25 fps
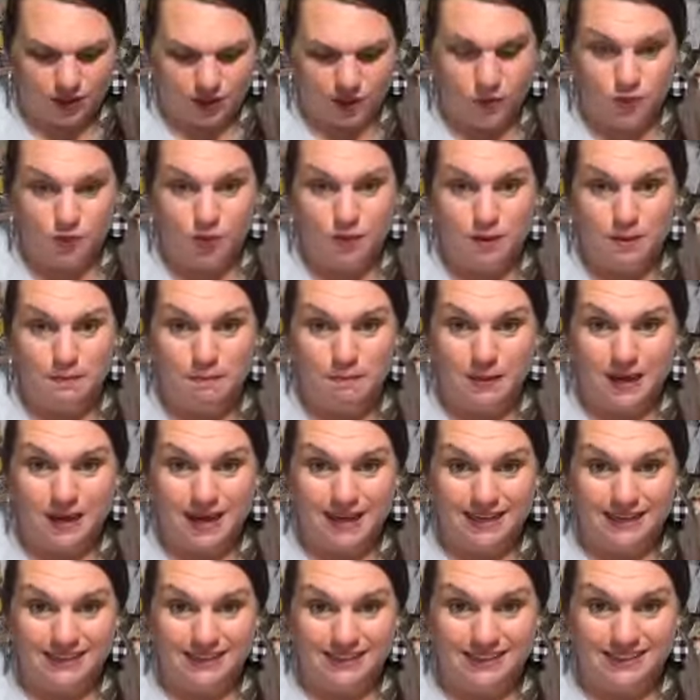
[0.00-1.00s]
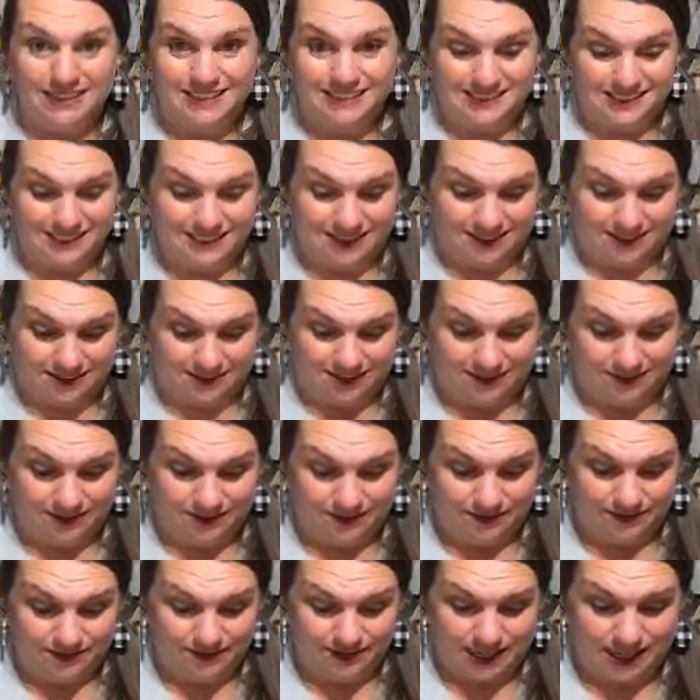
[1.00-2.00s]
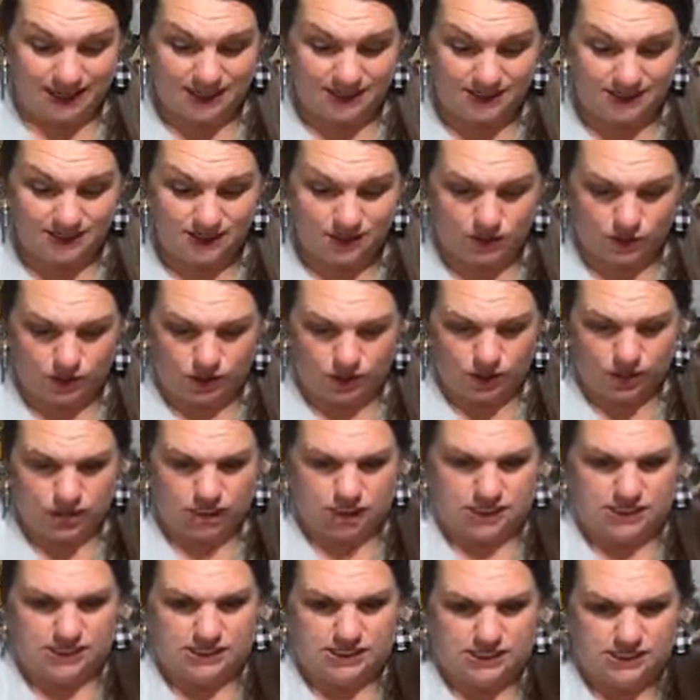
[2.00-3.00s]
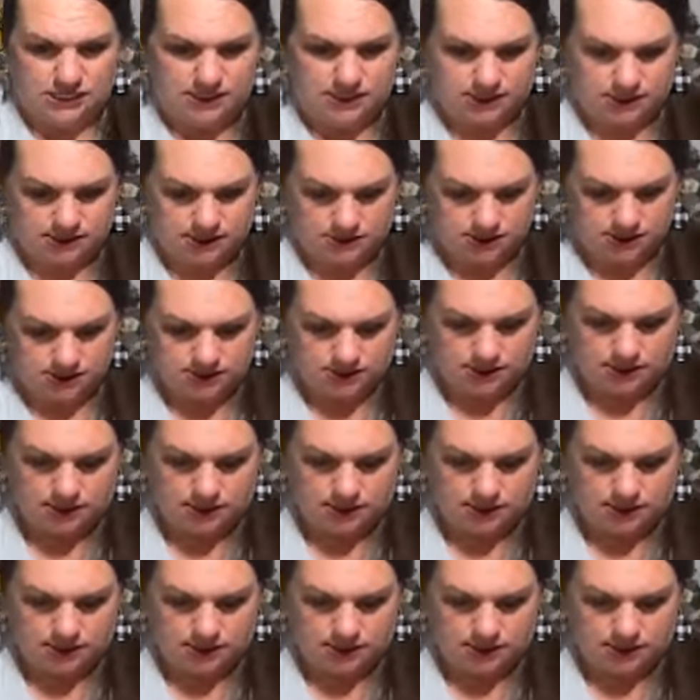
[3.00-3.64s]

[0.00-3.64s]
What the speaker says: Oh my goodness, y'all. That is gorgeous.